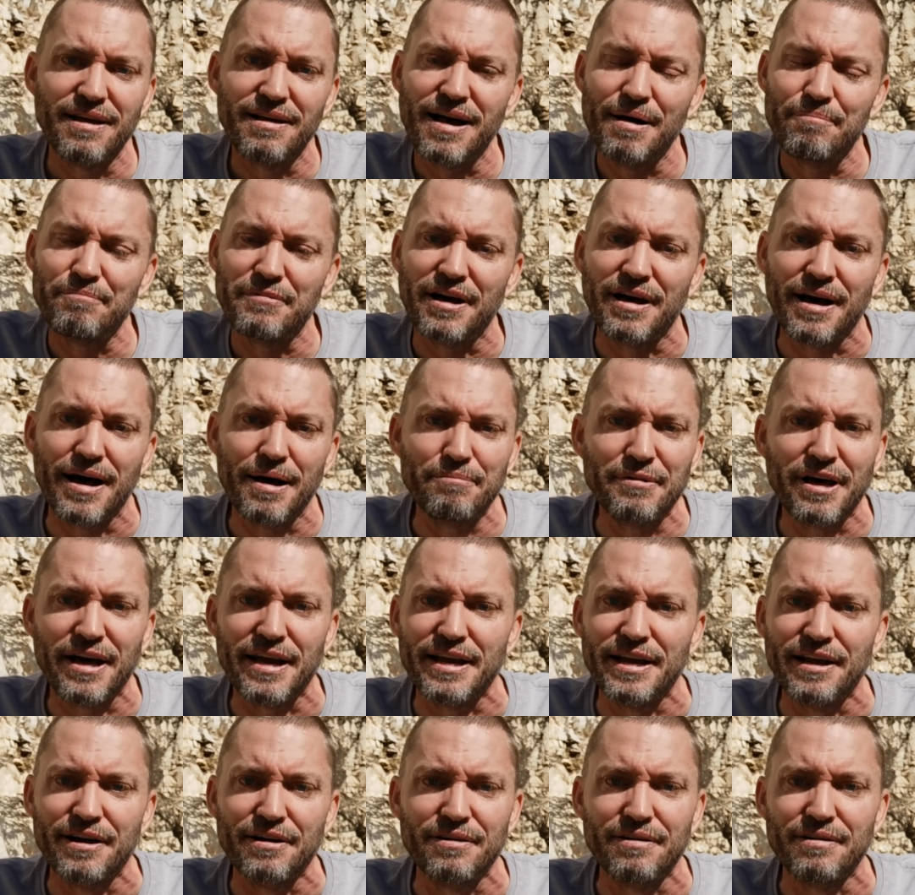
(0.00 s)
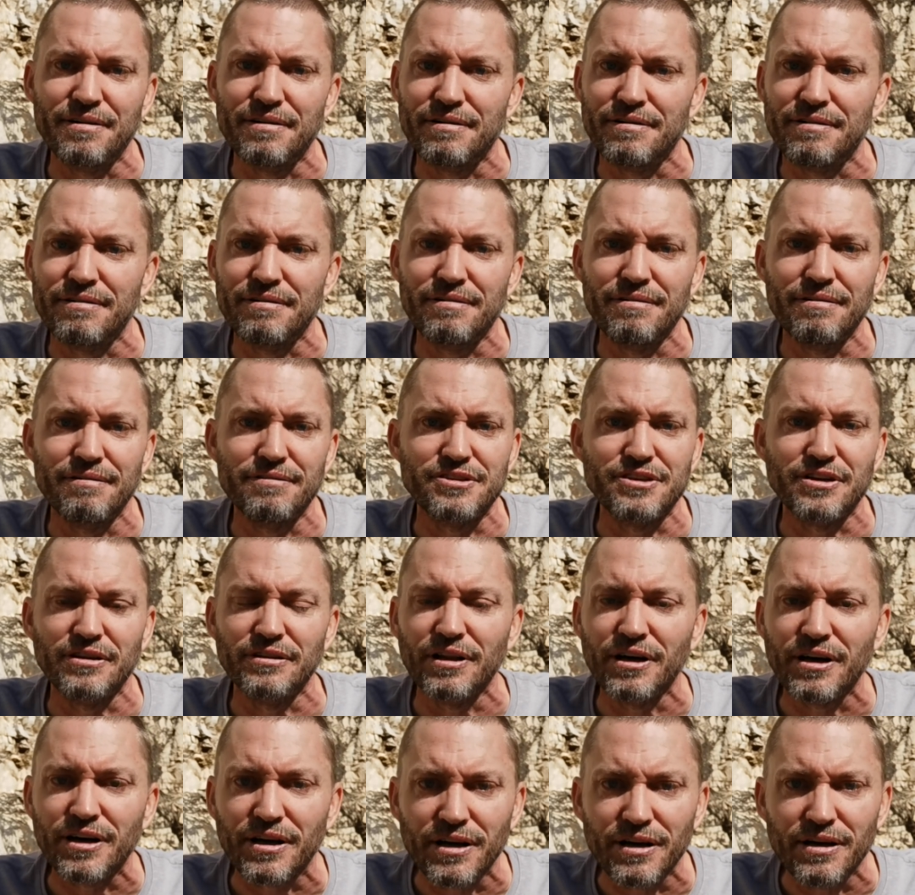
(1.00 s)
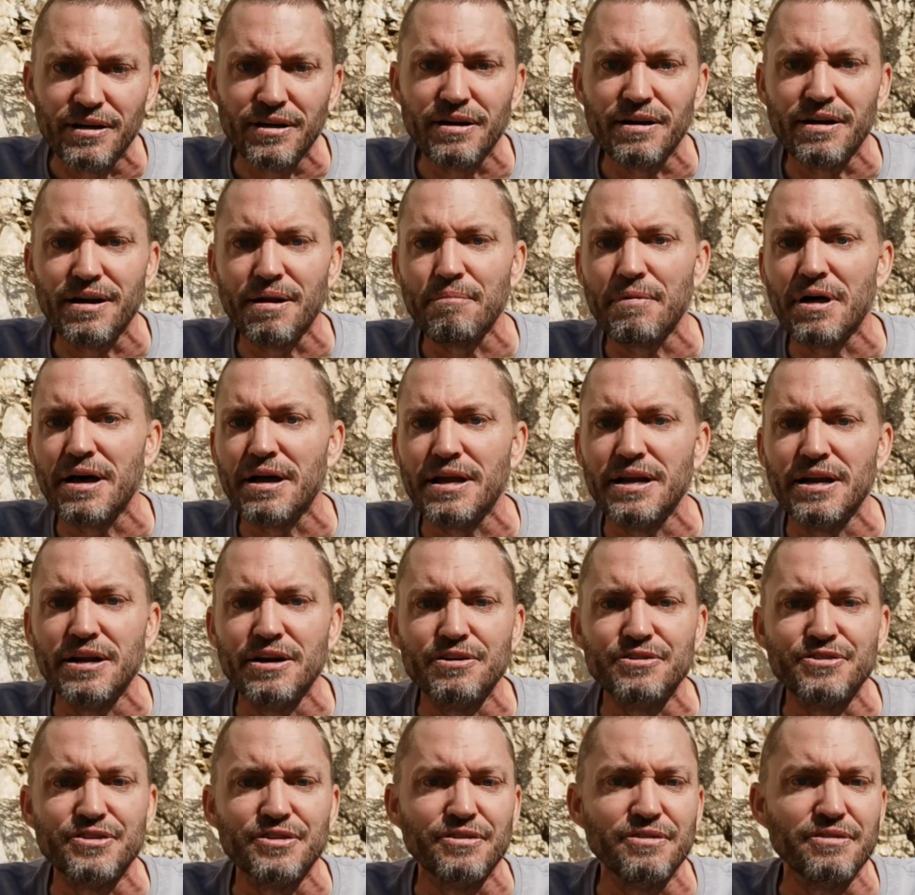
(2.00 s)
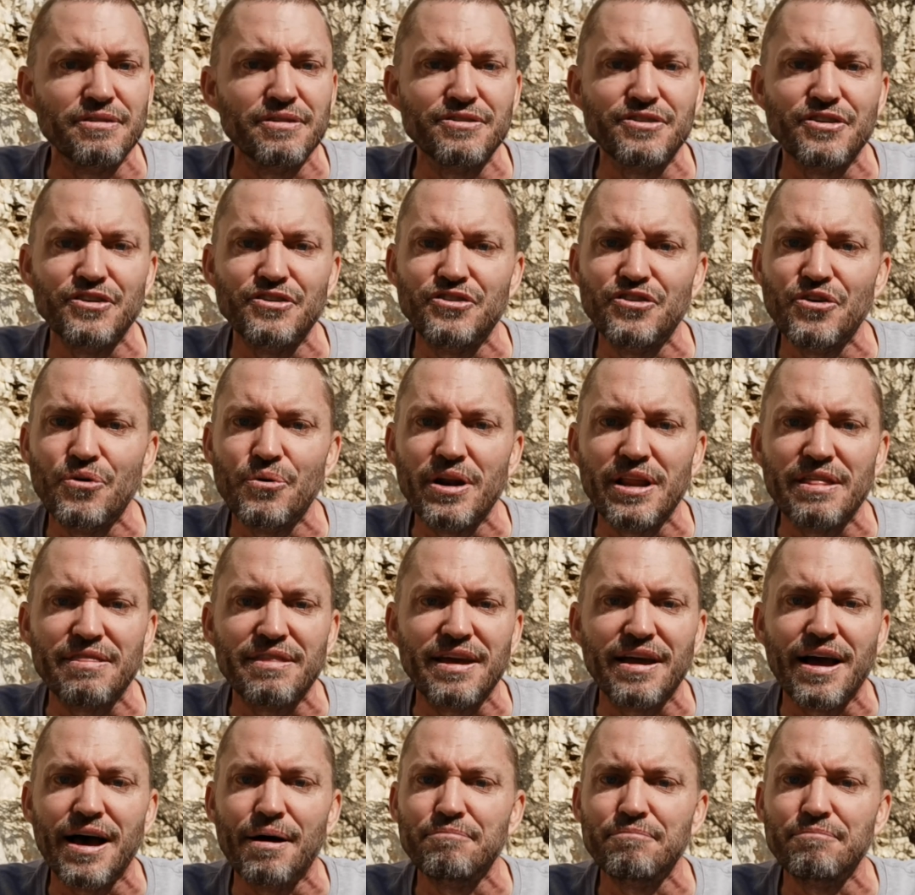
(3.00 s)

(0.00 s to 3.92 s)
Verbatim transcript: I'm not here to look good, and I'm not here to do anything.